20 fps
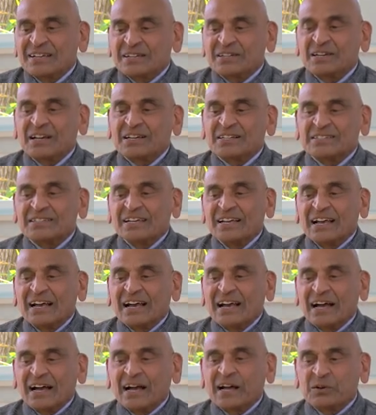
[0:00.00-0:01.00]
Yes,
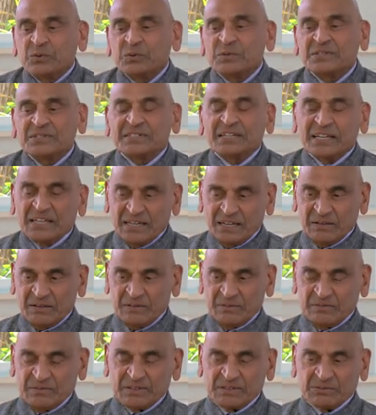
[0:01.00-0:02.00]
I would say,
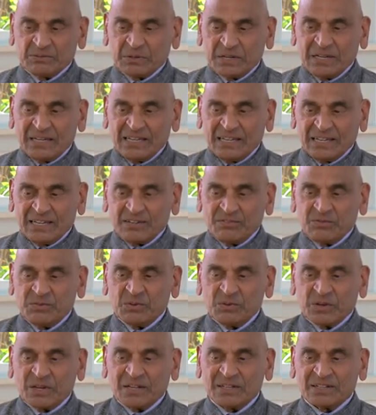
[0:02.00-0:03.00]
really, if
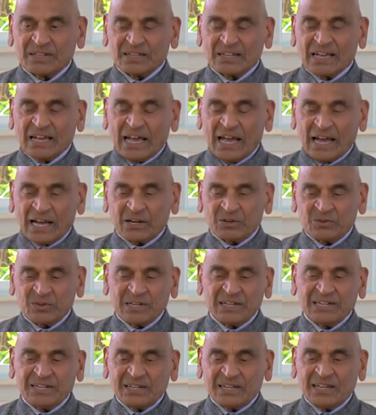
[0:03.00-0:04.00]
you can
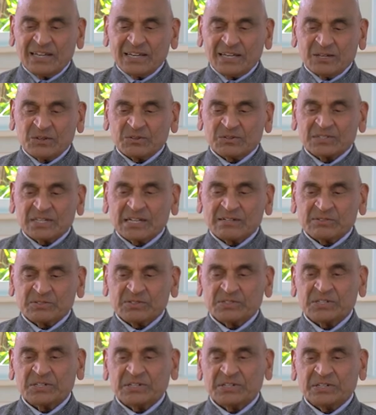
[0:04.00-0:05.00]
actually take yourself
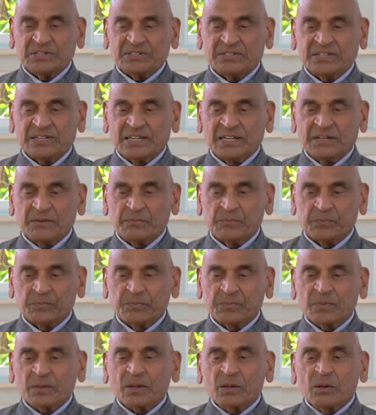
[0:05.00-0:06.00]
seriously,
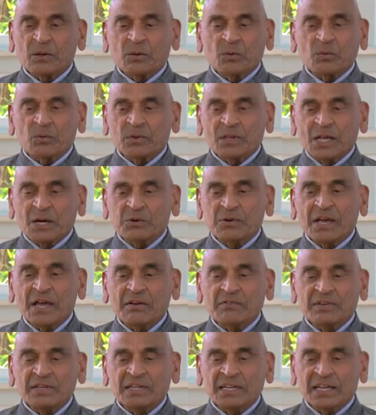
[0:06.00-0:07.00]
without
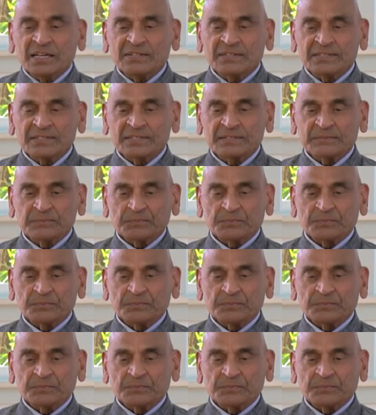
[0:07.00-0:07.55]
heaviness,